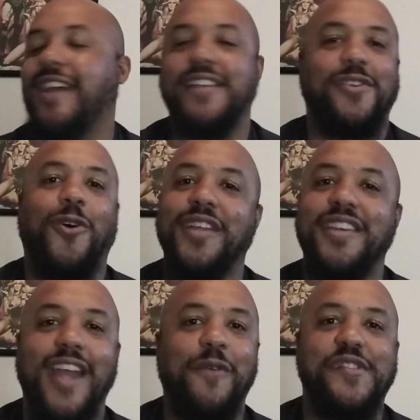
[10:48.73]
That's the only
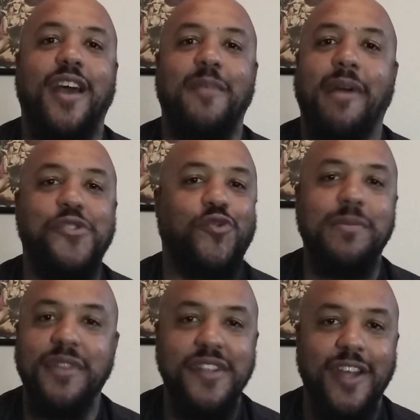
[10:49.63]
downside about
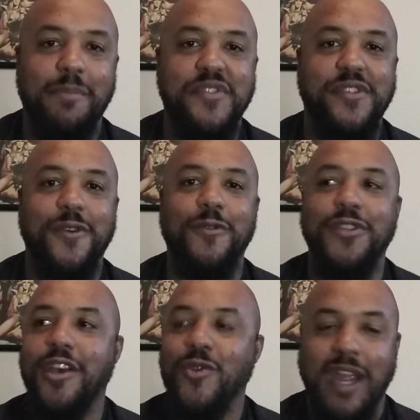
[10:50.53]
streaming these
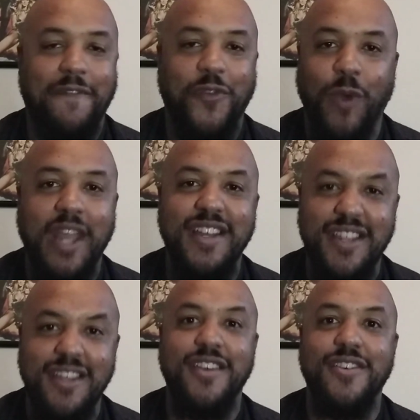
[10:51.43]
episodes. You have to wait a
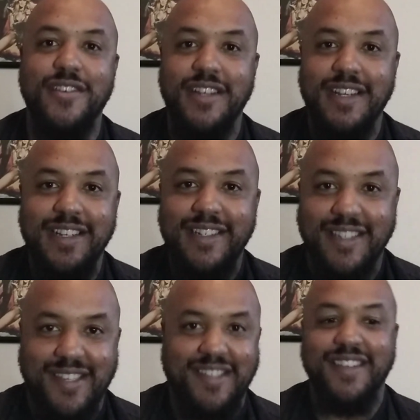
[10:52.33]
year
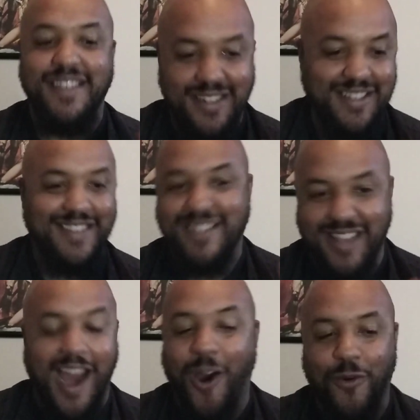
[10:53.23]
to see
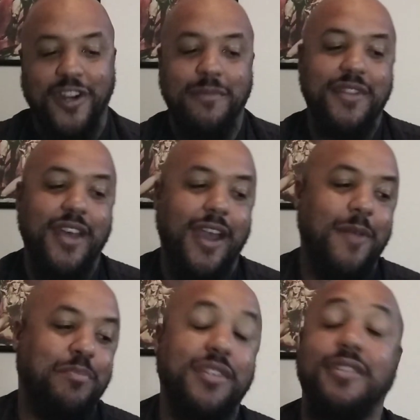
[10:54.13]
the outcome of
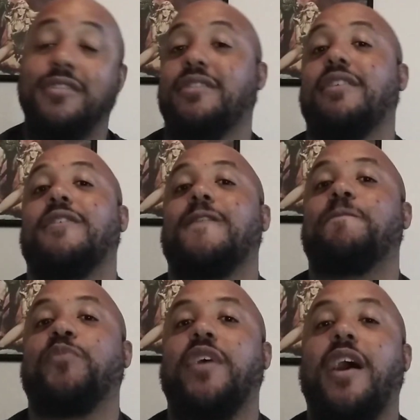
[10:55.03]
that. But look,
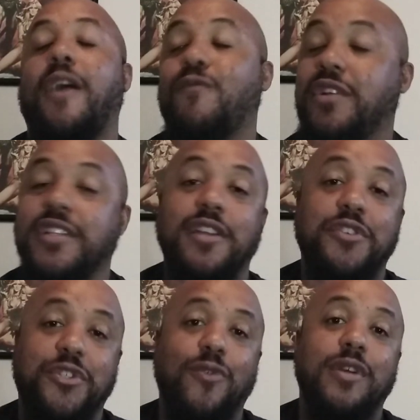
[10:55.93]
y'all, I really
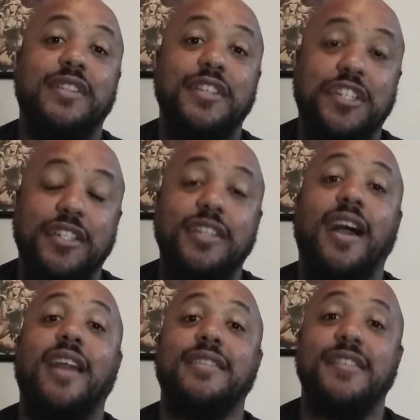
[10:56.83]
enjoyed the shit
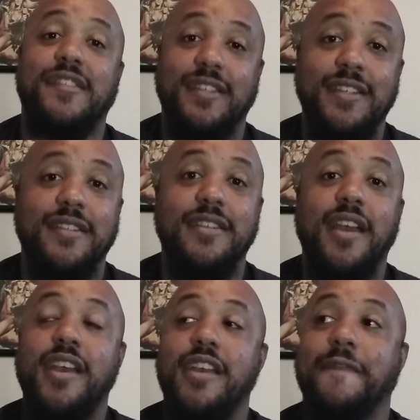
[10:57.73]
out of this season.
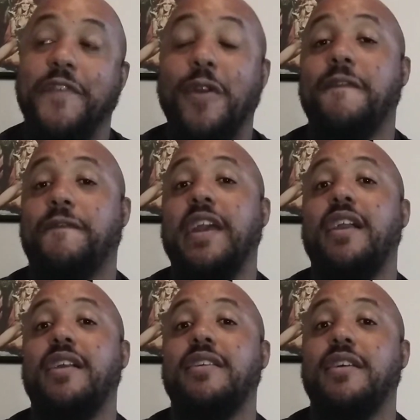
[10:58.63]
If you're a
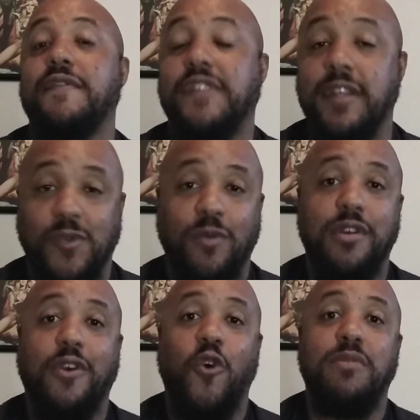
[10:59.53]
fan of season
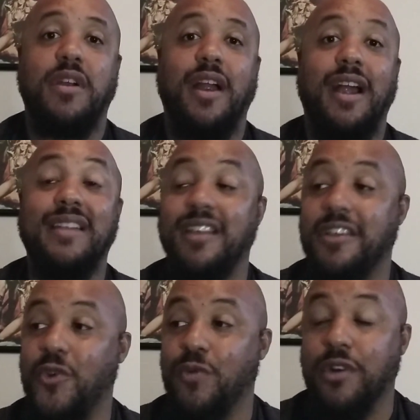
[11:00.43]
one of Cobra Kai, I think you